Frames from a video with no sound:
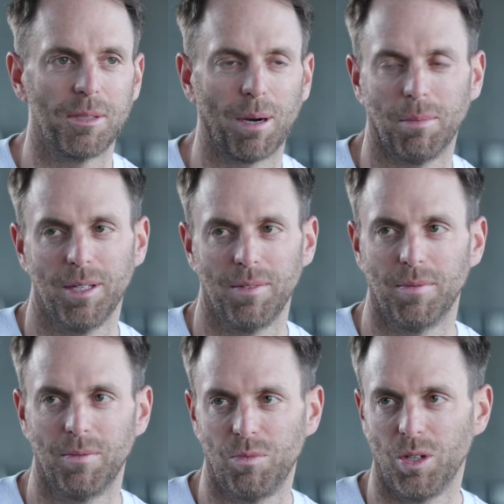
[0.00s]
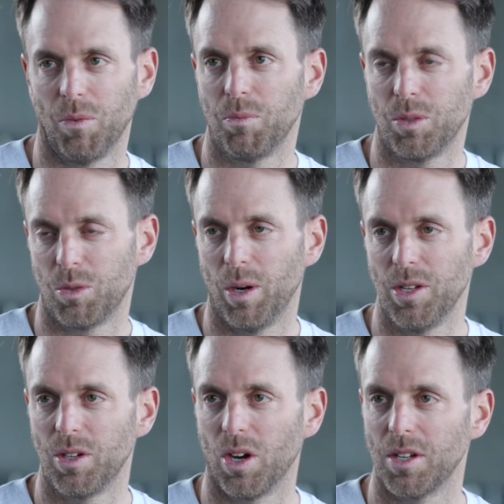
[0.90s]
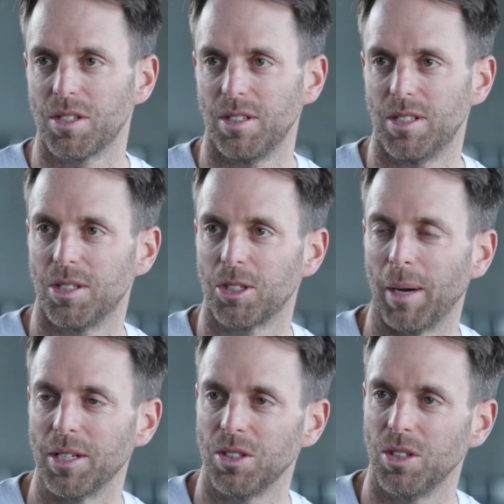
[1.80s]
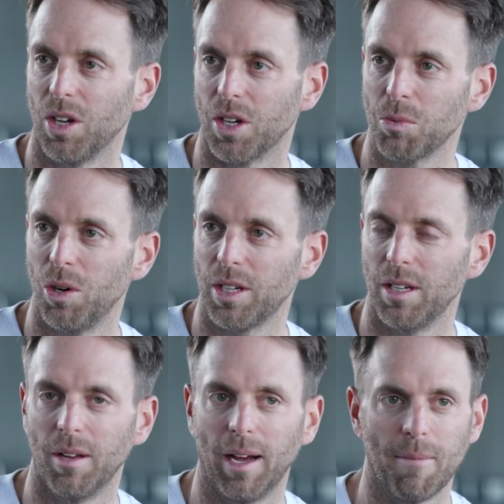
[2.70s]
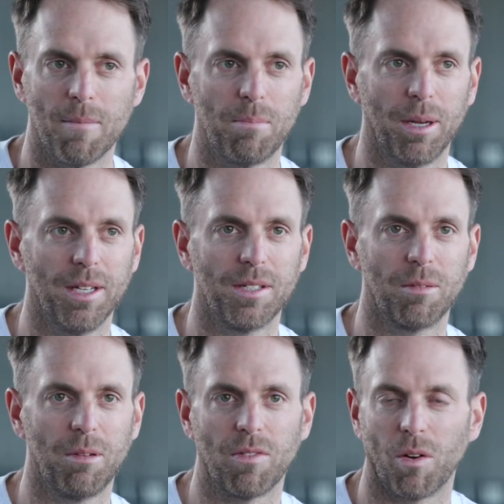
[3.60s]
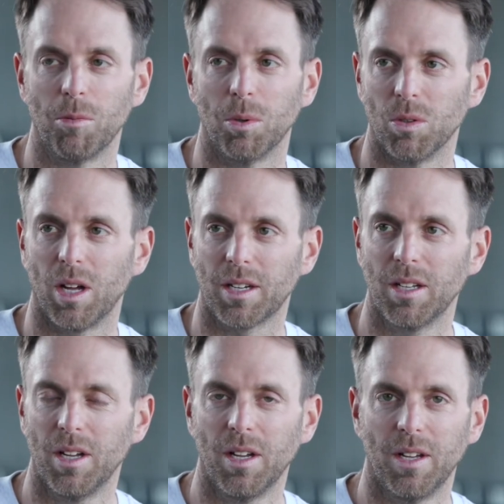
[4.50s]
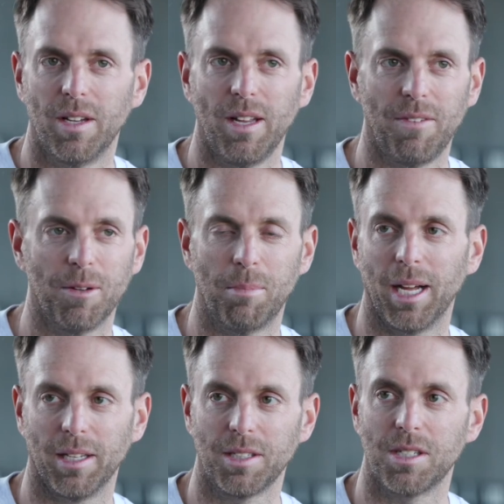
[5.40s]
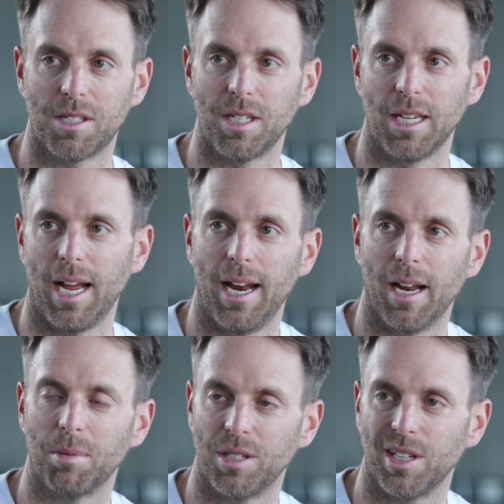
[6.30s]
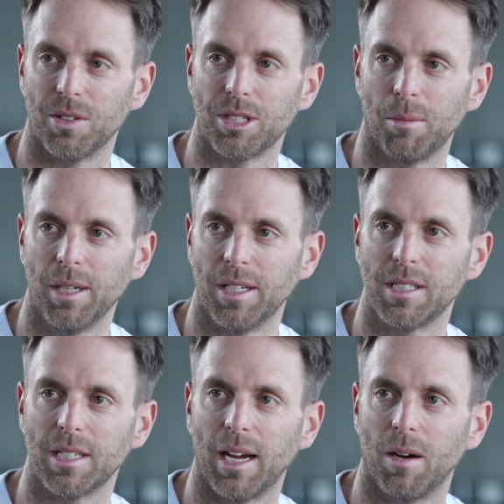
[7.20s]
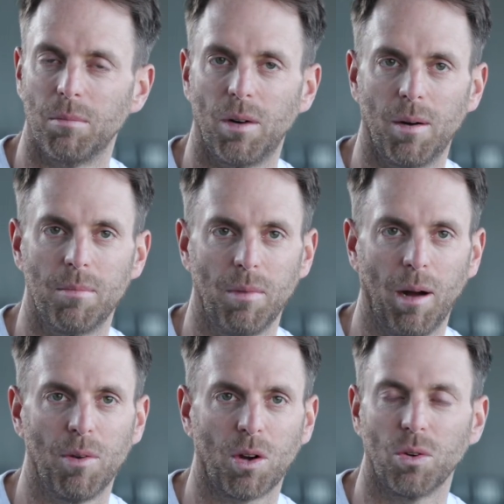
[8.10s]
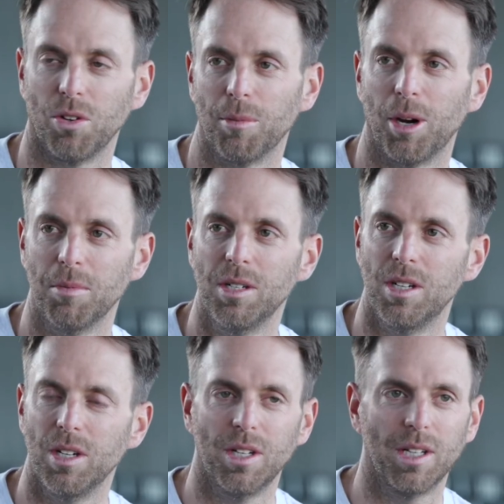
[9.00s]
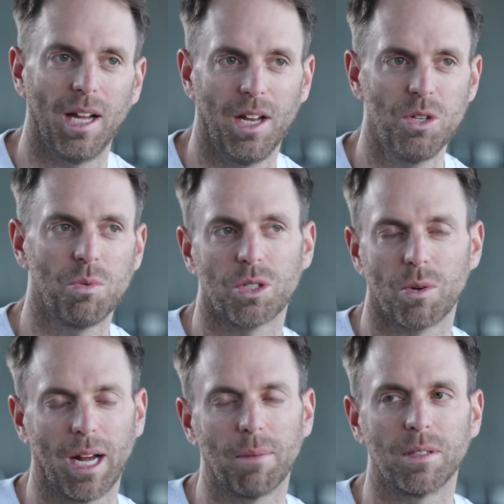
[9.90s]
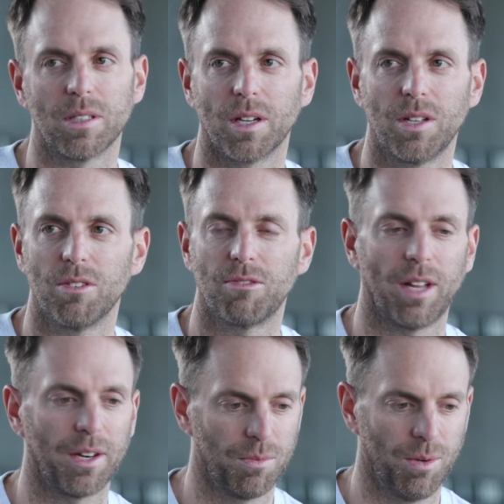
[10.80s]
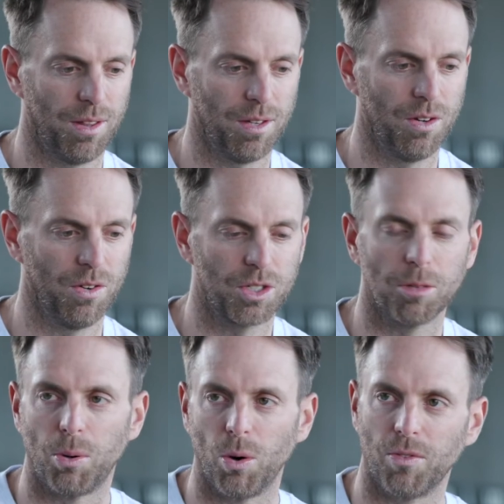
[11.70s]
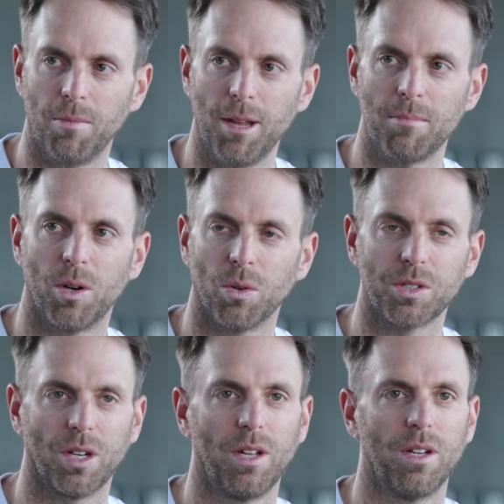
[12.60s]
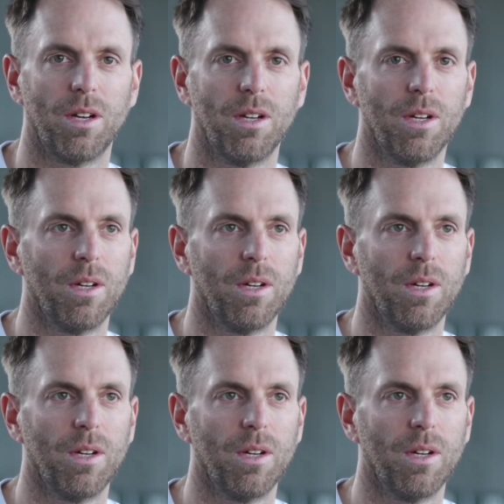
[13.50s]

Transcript: is probably you know this is where you guys this is the space that you guys work in, um, yeah. but is to be vulnerable. Like, if you're battling, just stick your hand up and tell someone and say I'm, I'm, I'm not good at the moment, mm-hmm. and you watch what happens. Like you're flooded with support from them, but also you're